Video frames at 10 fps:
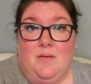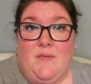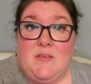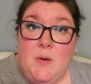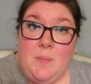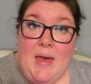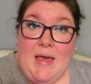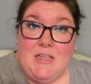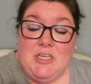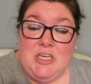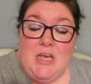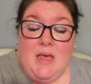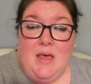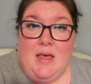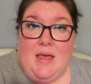Facebook page
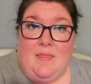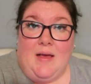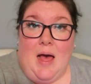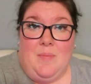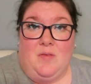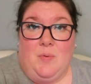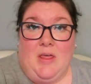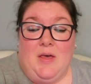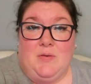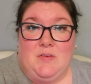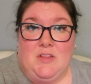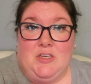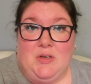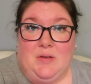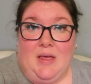in the comments below so
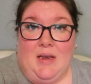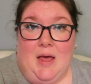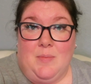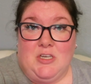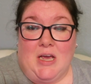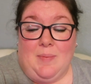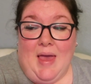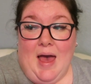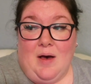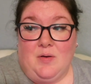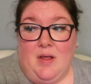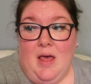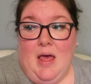that you can come and check me out.